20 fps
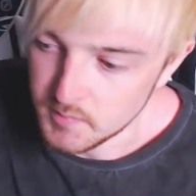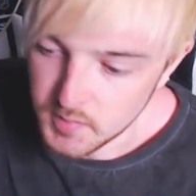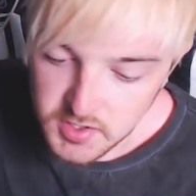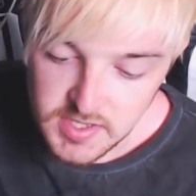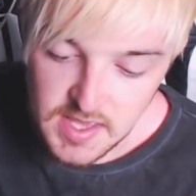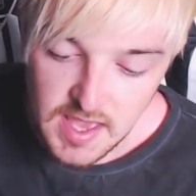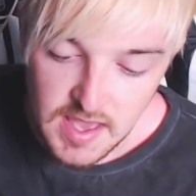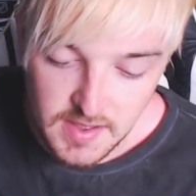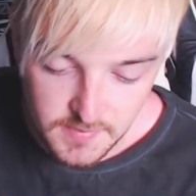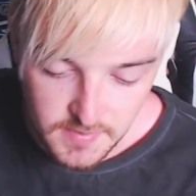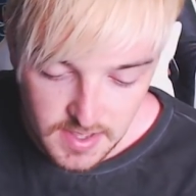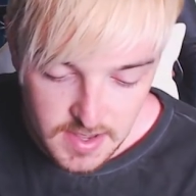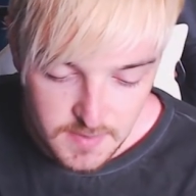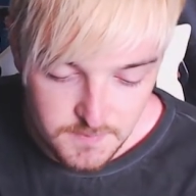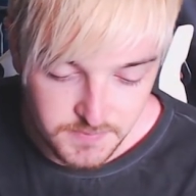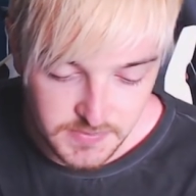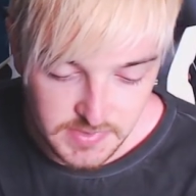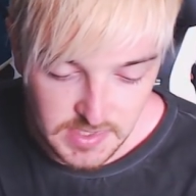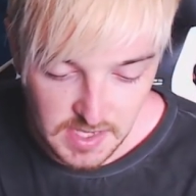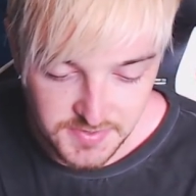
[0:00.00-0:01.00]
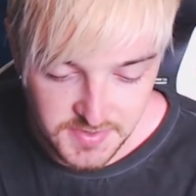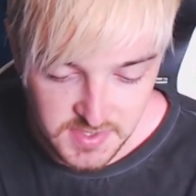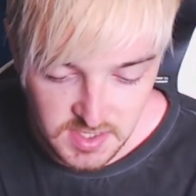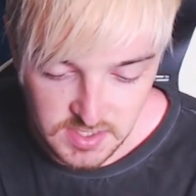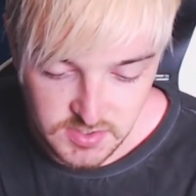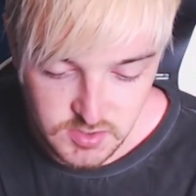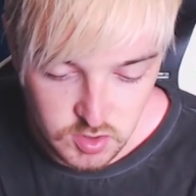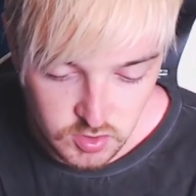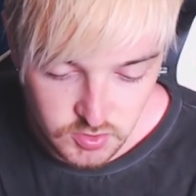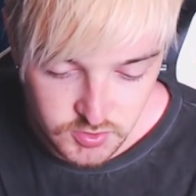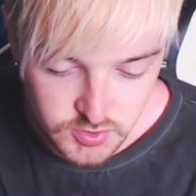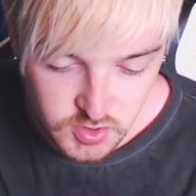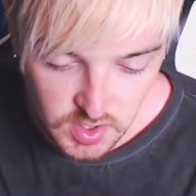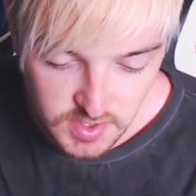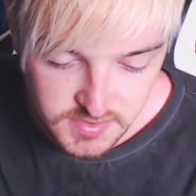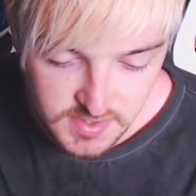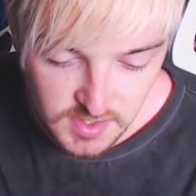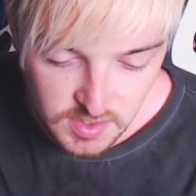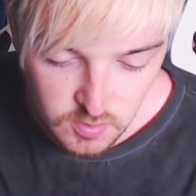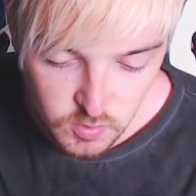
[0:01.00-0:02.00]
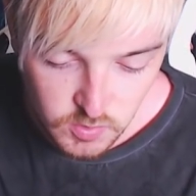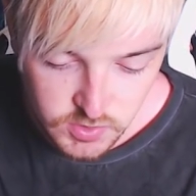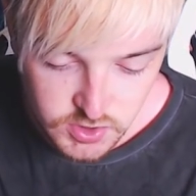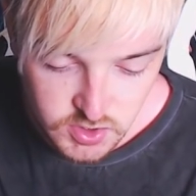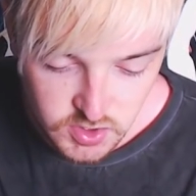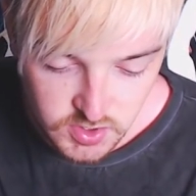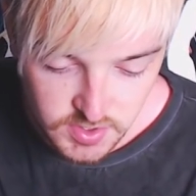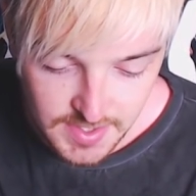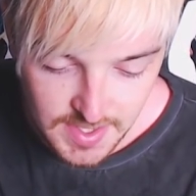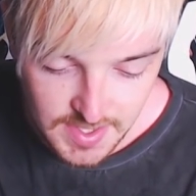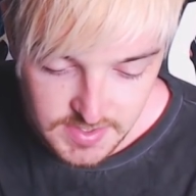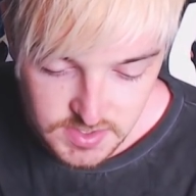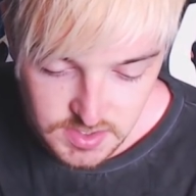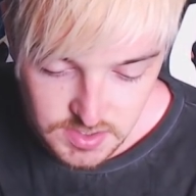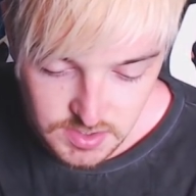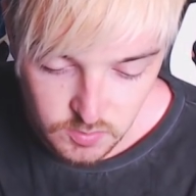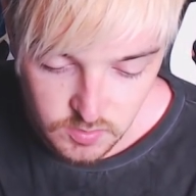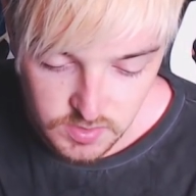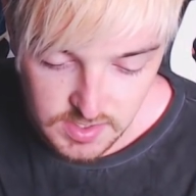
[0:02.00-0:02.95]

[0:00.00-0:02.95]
But yeah, I think that's all. So I think we're just going to get into